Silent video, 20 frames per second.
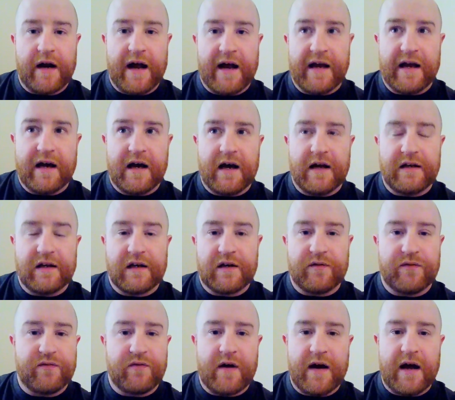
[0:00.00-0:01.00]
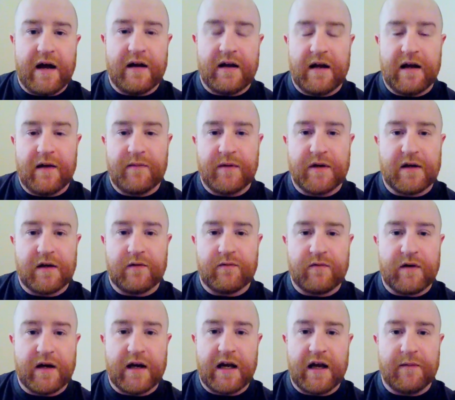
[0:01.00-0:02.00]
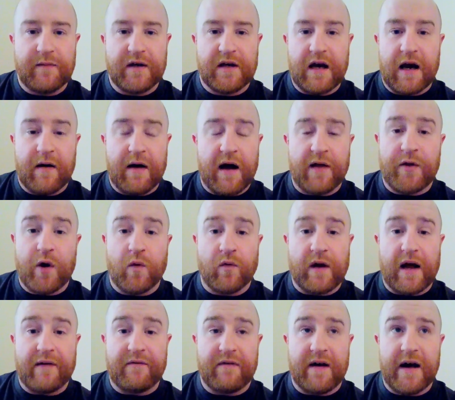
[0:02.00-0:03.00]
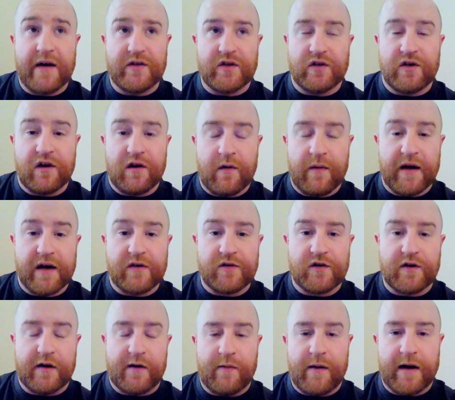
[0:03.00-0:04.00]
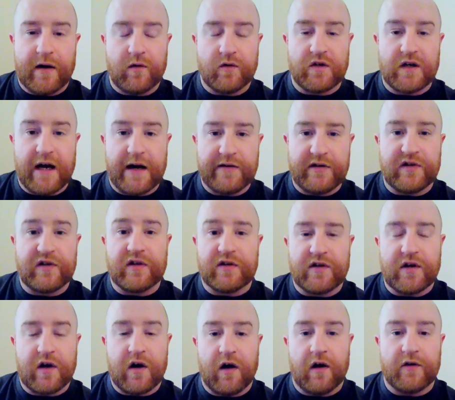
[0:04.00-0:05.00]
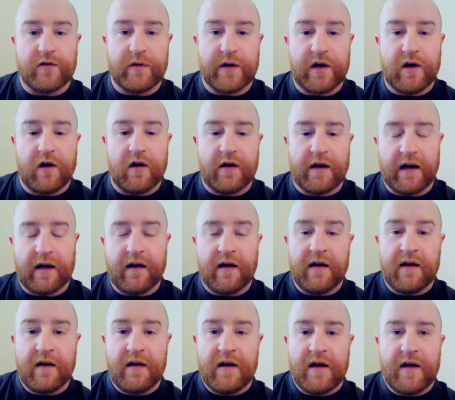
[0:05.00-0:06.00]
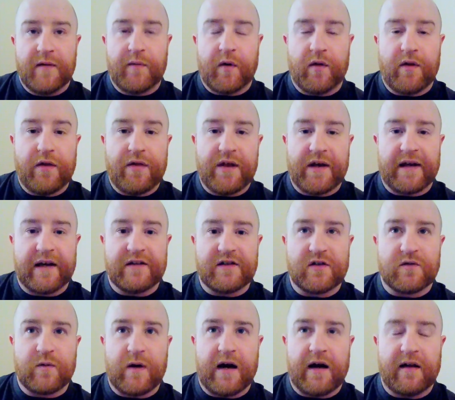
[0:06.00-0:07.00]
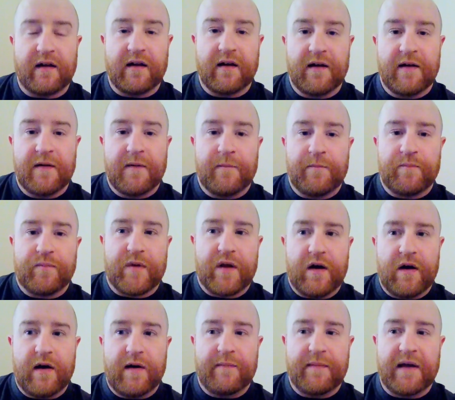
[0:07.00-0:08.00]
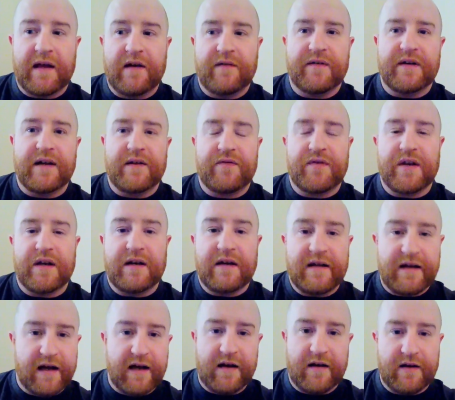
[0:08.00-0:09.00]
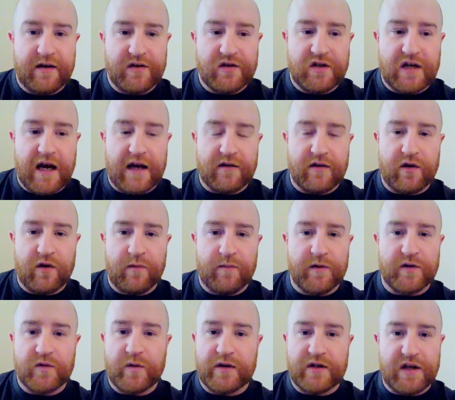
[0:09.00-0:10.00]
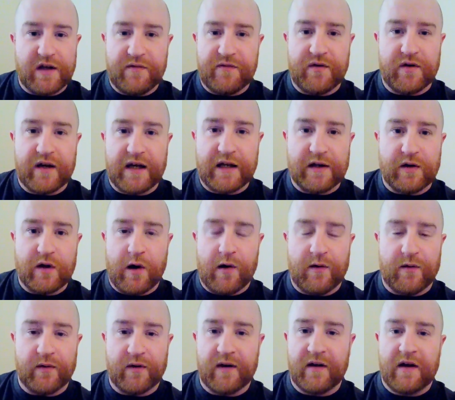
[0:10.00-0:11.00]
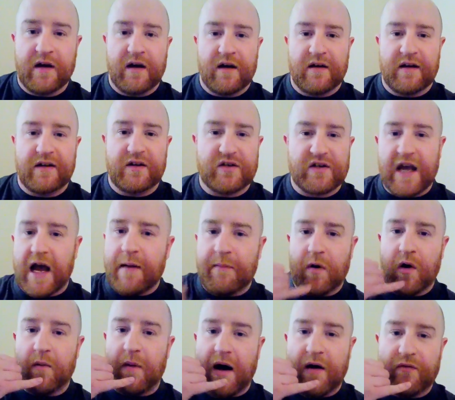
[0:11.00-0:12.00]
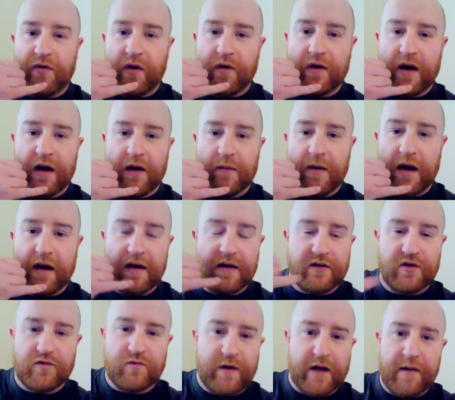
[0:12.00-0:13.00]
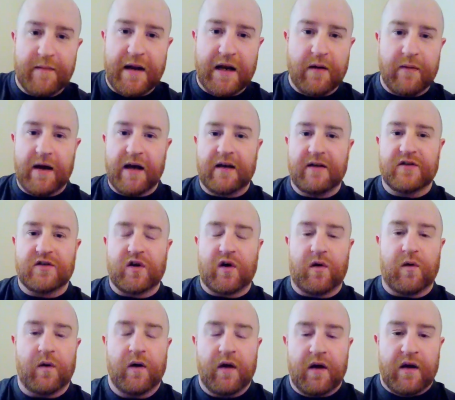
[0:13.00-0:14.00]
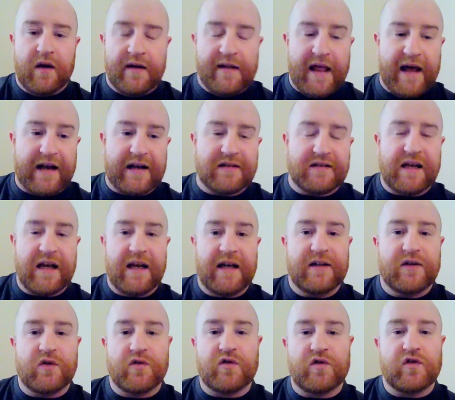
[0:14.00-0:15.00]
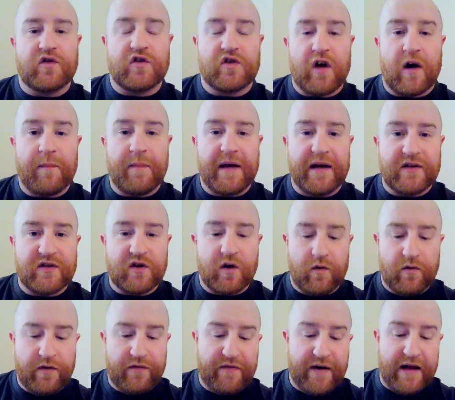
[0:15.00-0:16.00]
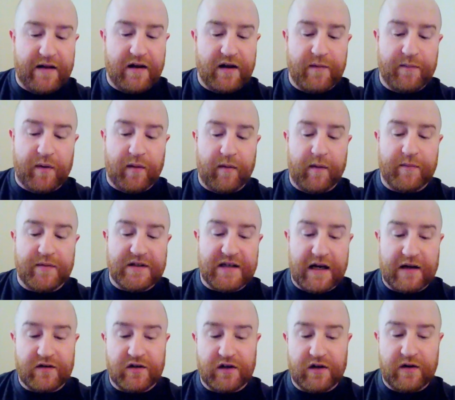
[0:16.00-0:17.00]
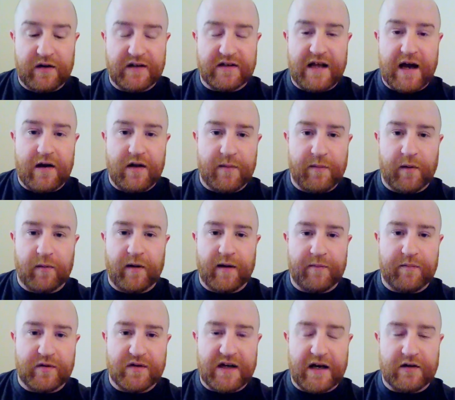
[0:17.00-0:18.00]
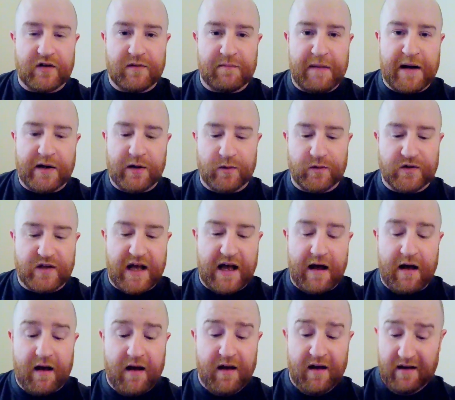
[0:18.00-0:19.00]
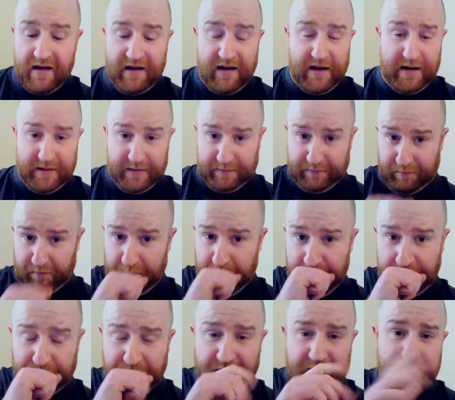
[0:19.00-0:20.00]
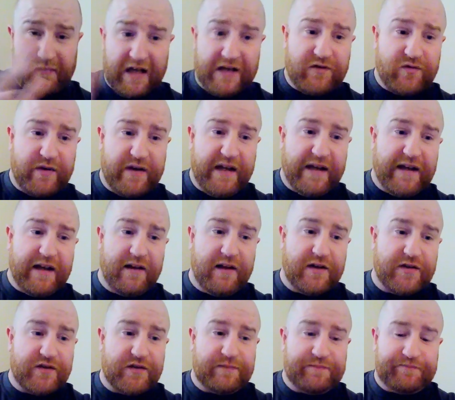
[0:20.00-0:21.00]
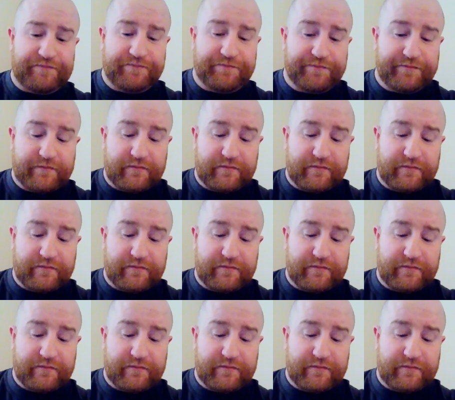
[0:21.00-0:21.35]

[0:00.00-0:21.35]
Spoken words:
right, and you can threaten him, you can ring him. I don't advise you to do it because you're going to rack up charges because the call's recorded. But the thing is as well, even if they did check the numbers, which they fucking don't, you just get a mobile phone anyway and just ring them anyway. So, like I say, it doesn't stop it. So the fact that the public protection unit's there and the public protection manual's there, it's ridiculous.